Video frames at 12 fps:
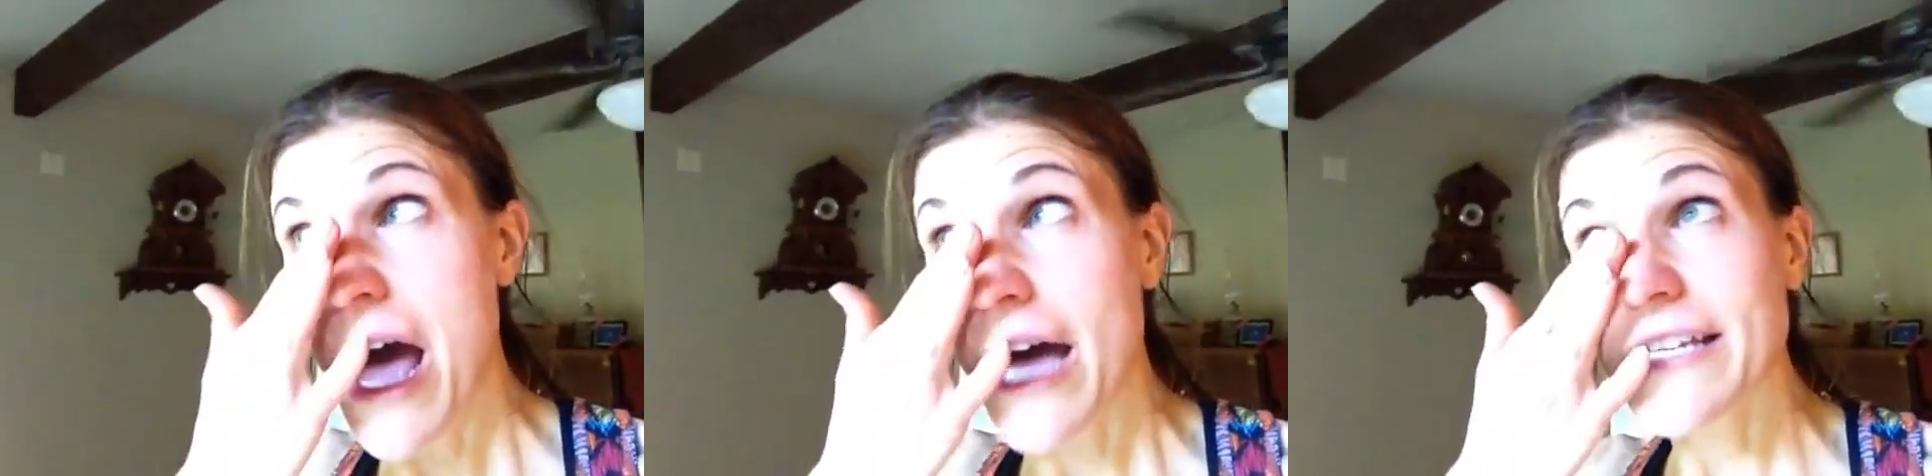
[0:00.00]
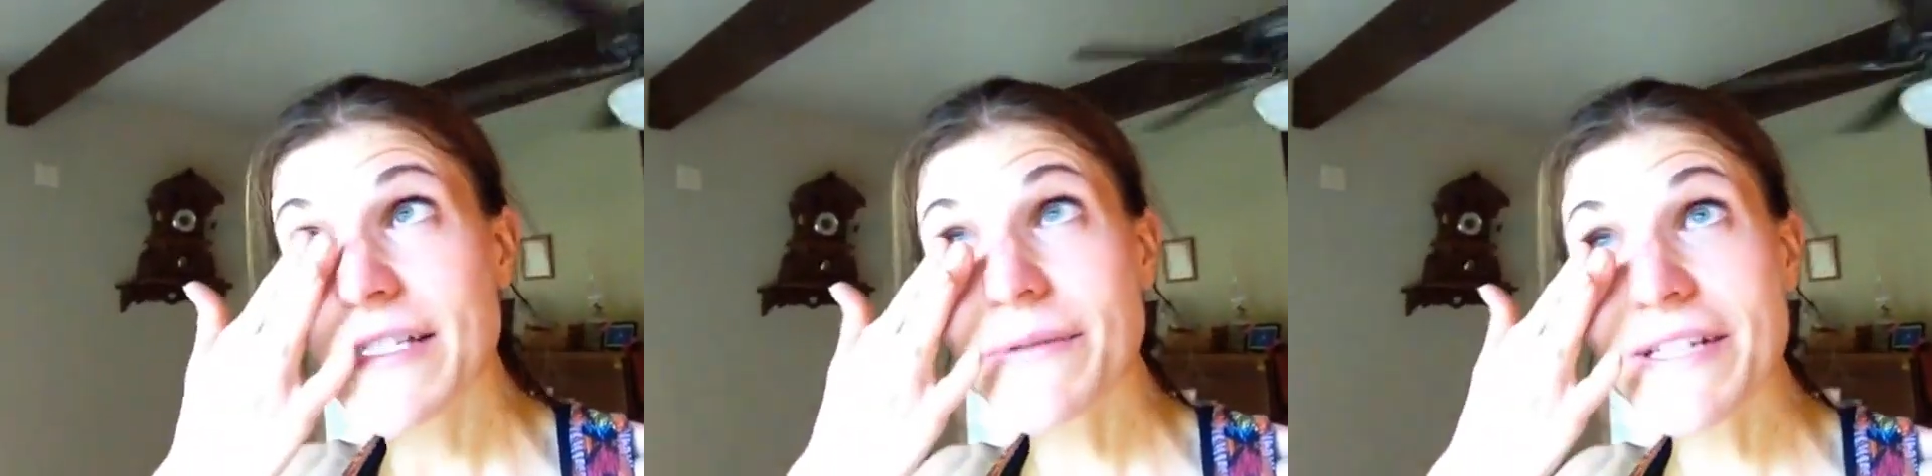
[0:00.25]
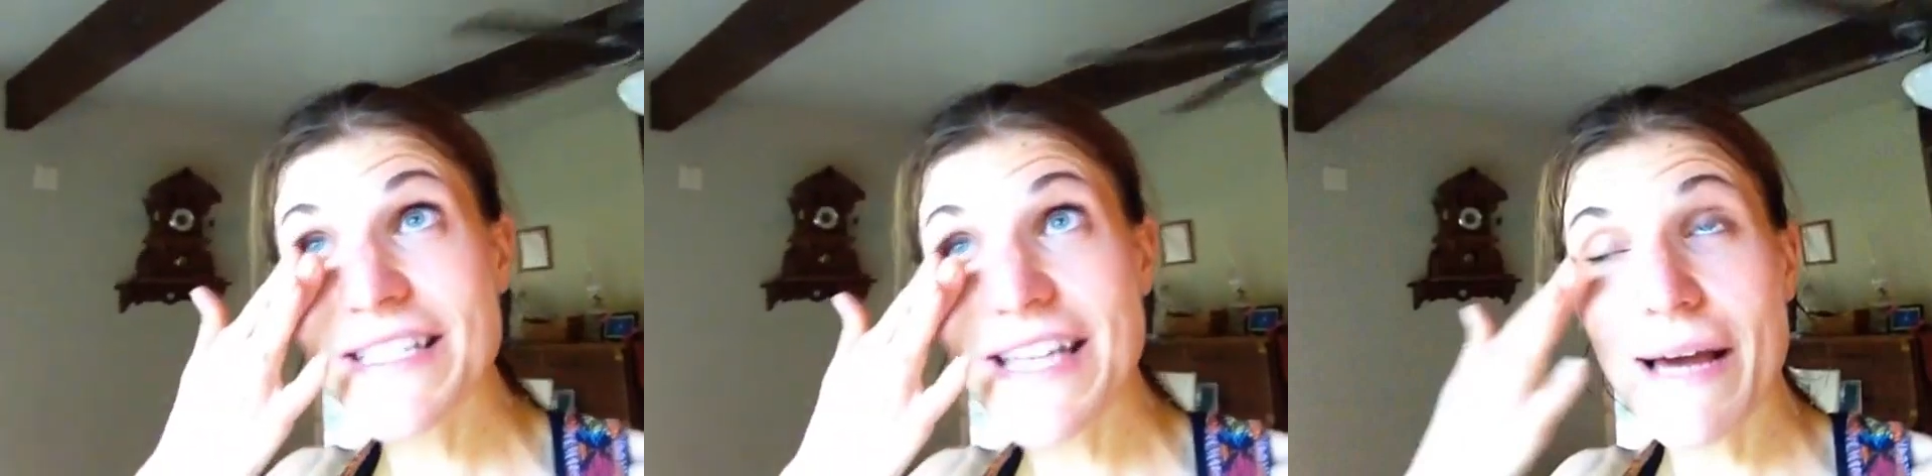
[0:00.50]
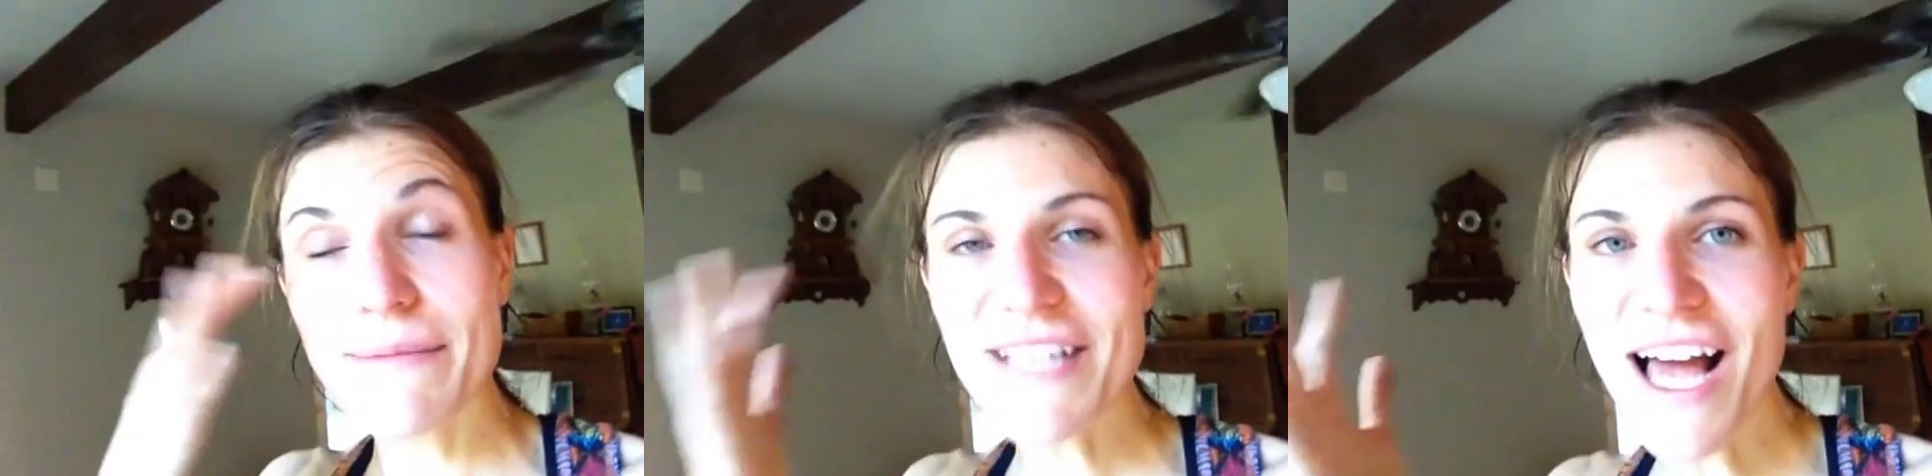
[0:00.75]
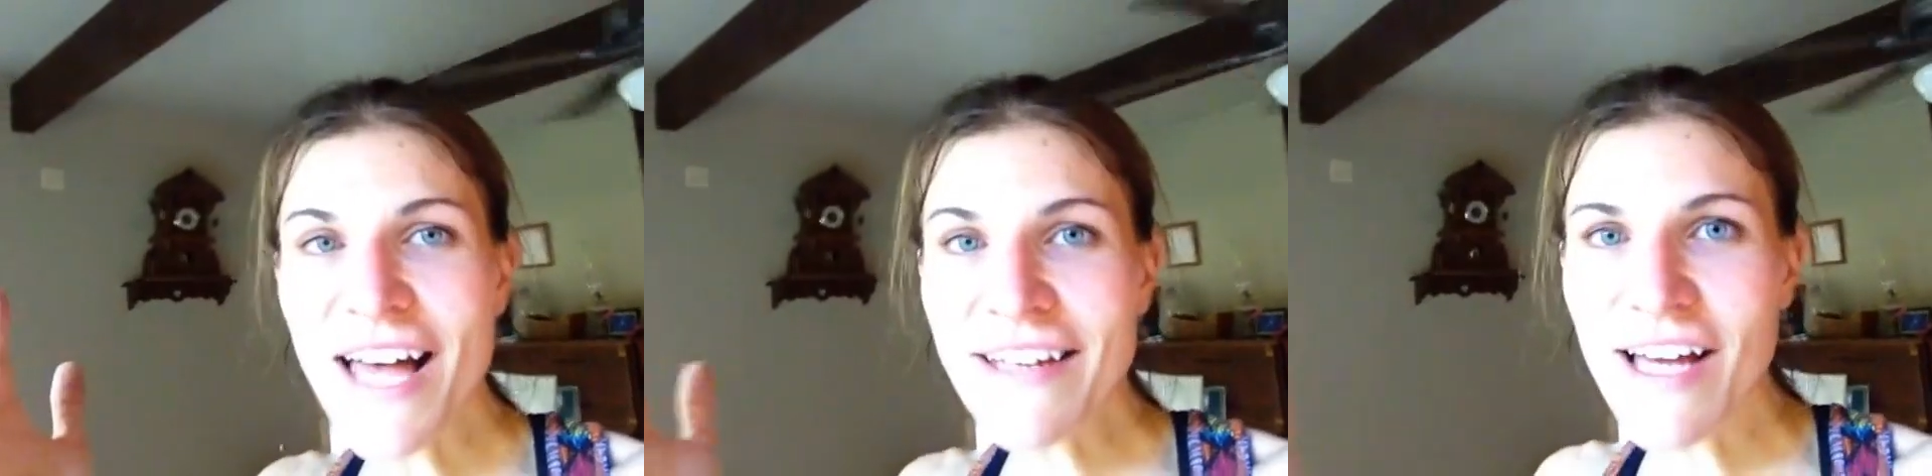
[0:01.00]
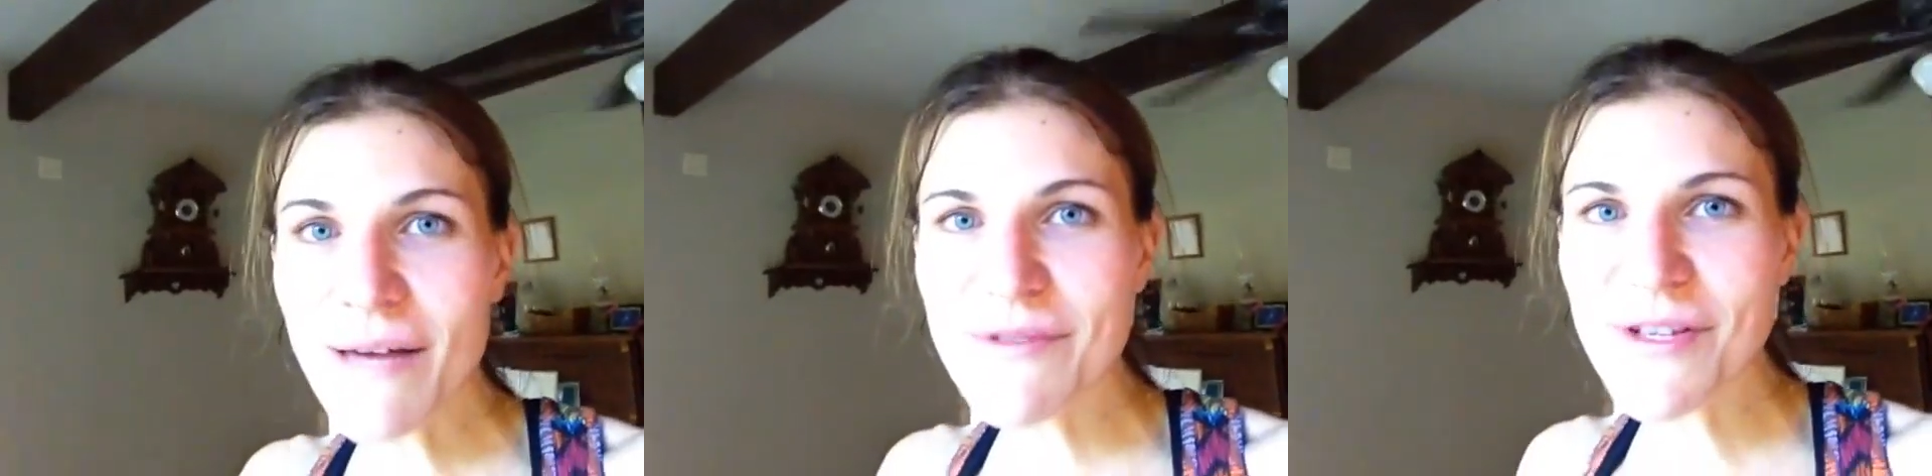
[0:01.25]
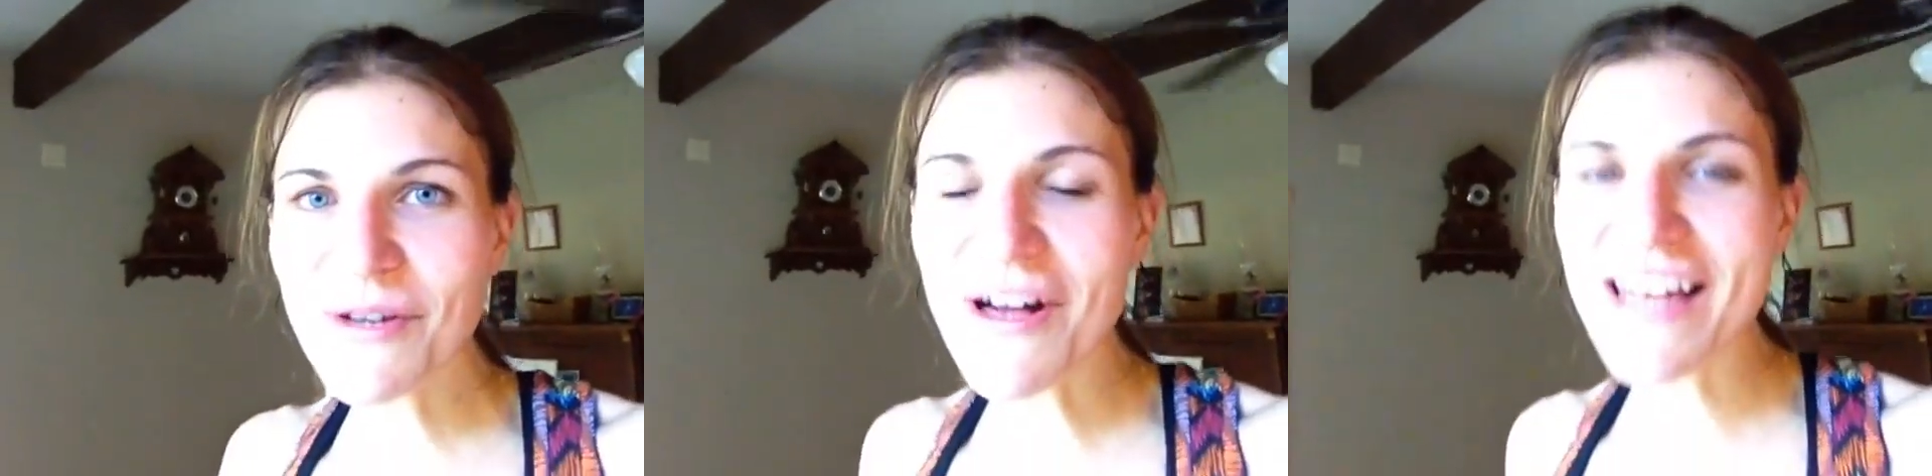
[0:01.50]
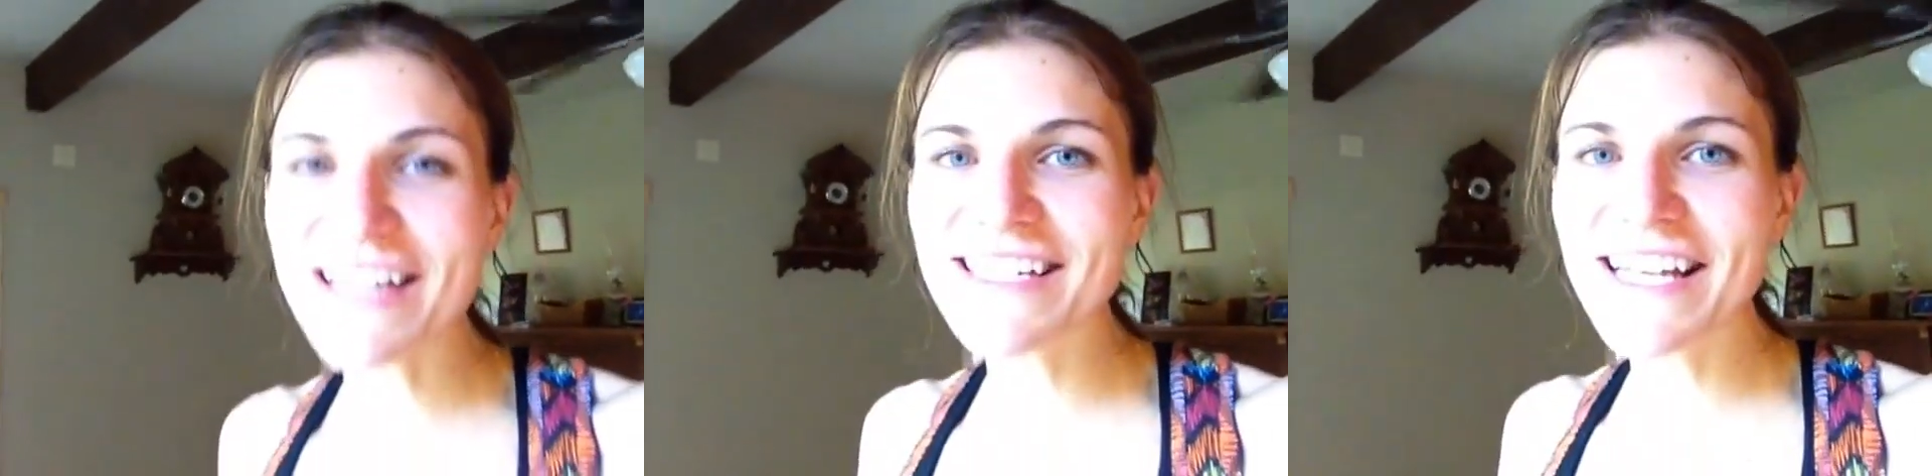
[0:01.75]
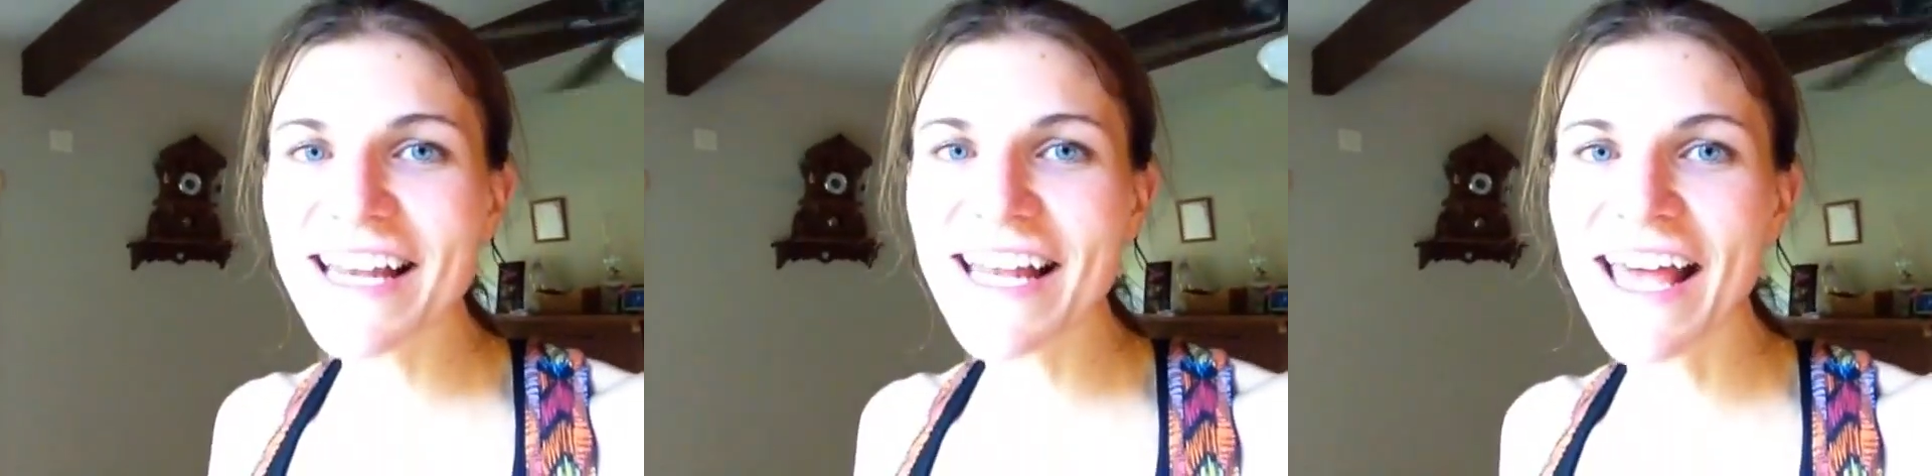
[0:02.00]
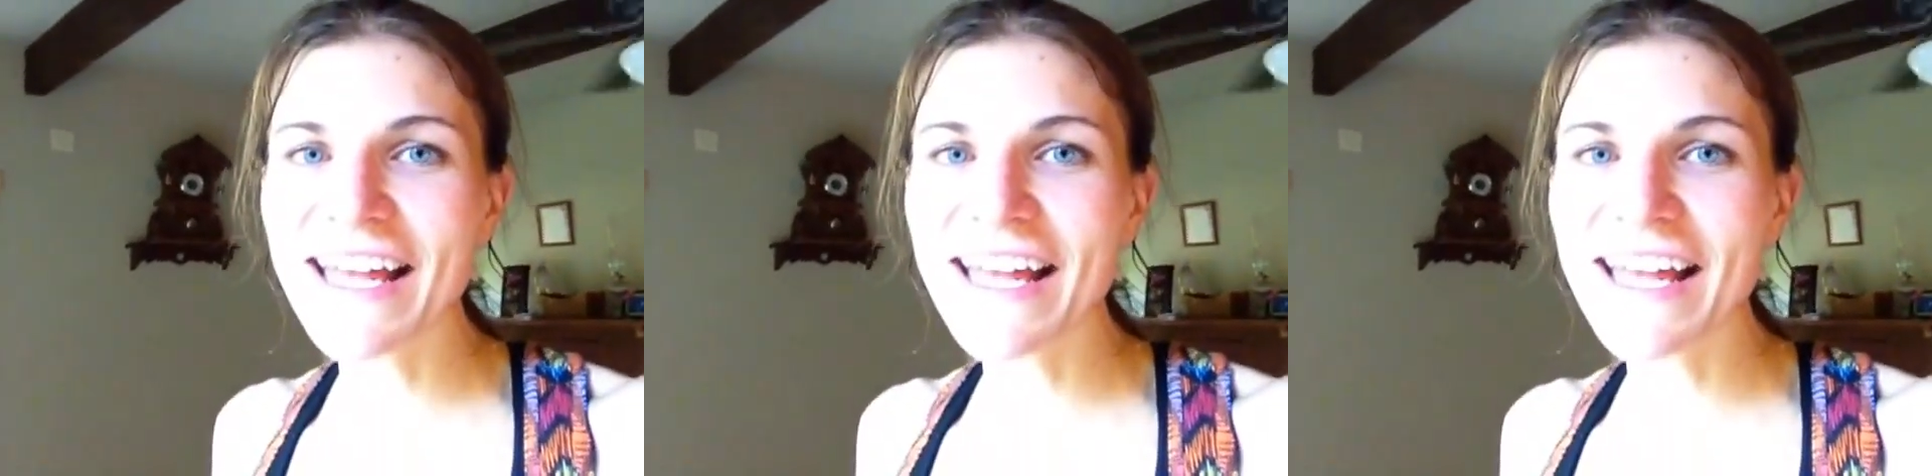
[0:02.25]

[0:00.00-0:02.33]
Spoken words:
I just want to say I'm done. I'm so glad I did it.